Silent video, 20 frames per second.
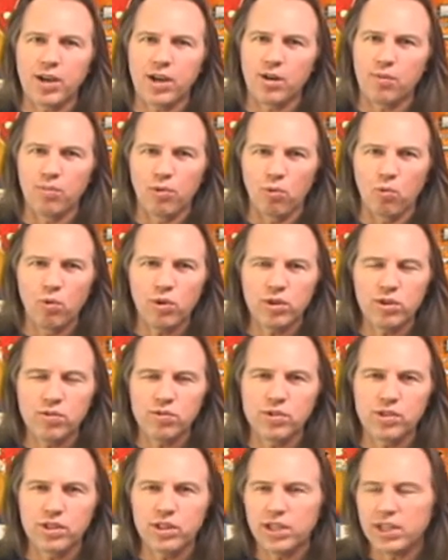pattern, but we're
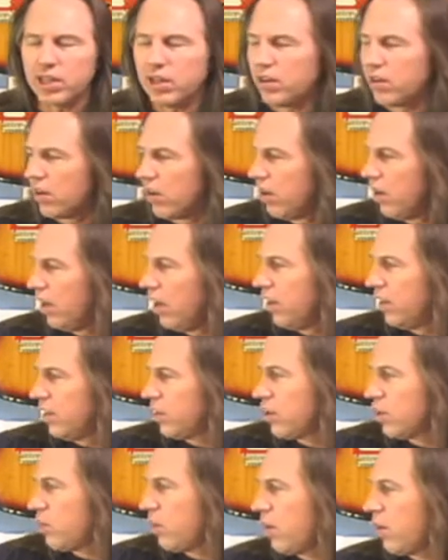using it here.
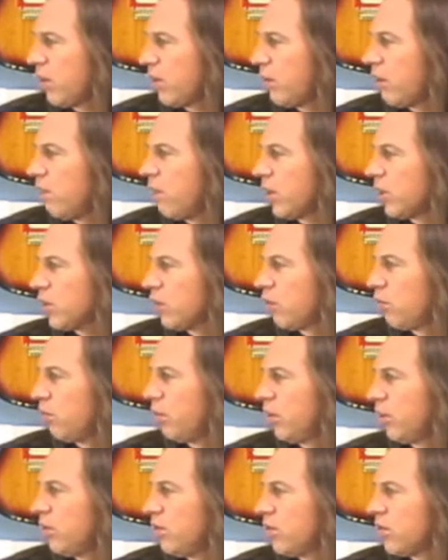This is part of the mixo
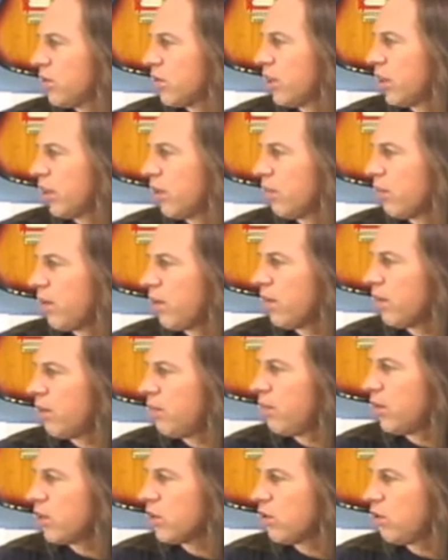blues thing and part of the
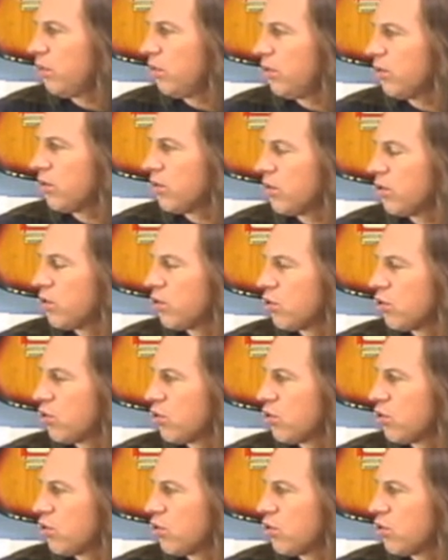mixo blues